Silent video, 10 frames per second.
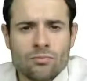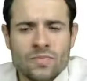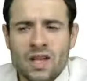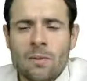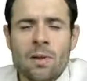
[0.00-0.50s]

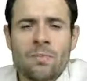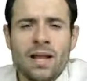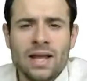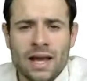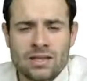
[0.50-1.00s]
Think about Bill
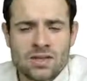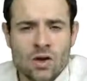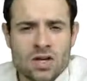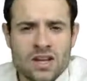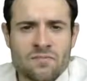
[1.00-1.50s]
Gates or
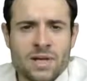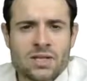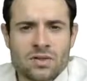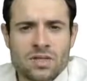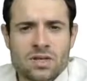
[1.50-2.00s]
Jeff
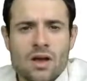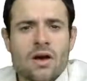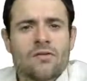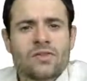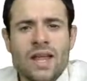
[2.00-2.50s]
Bezos.
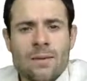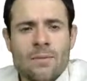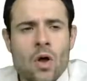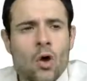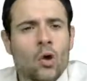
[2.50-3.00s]
For them,
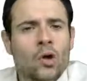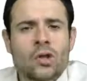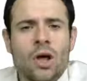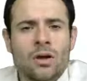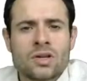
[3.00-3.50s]

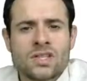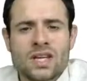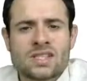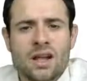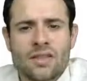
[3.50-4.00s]
$100
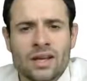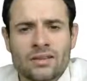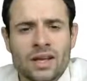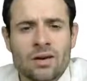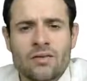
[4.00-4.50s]
is nothing.
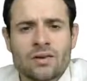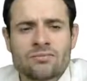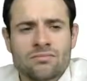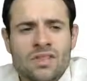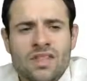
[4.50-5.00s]
They don't even
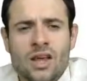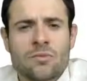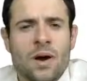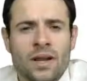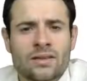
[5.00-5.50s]
think
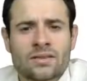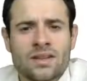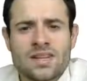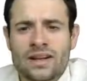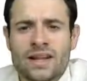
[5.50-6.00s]
about it.
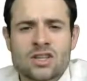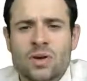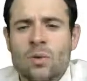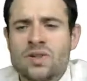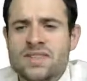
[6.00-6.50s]
It's like that's what
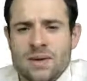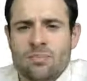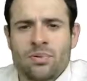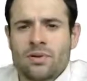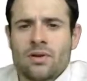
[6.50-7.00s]
they would tip
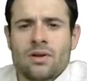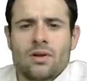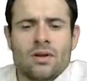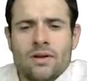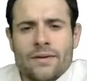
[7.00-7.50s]

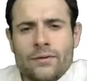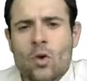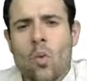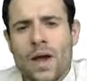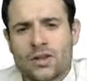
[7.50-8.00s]
the
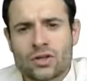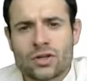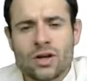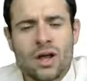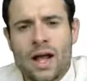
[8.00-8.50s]
waiter
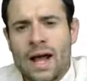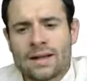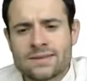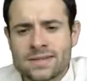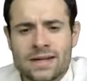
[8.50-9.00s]

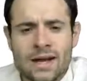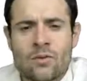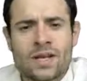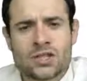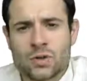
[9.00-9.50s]
at a
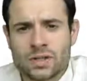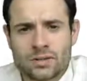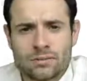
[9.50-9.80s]
restaurant.